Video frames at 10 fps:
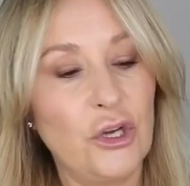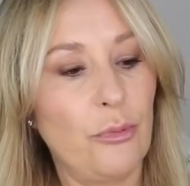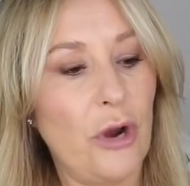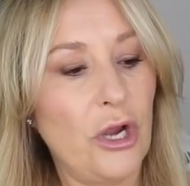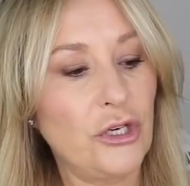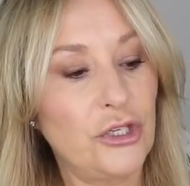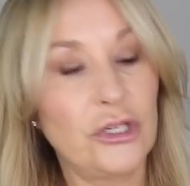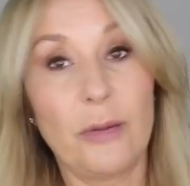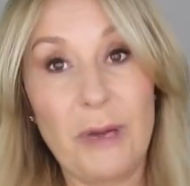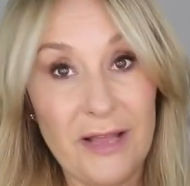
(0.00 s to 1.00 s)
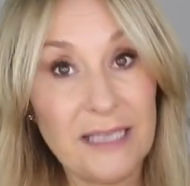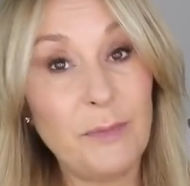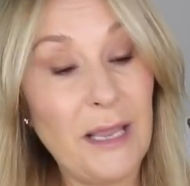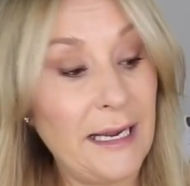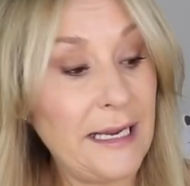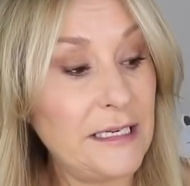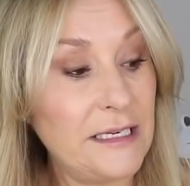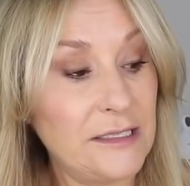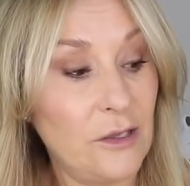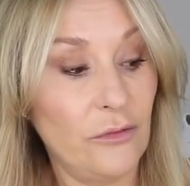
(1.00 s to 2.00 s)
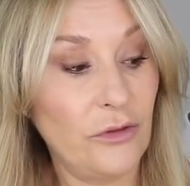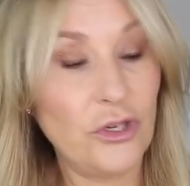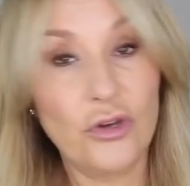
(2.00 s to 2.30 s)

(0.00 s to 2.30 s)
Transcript: your brush, I mean, that's been cleaned in a solvent.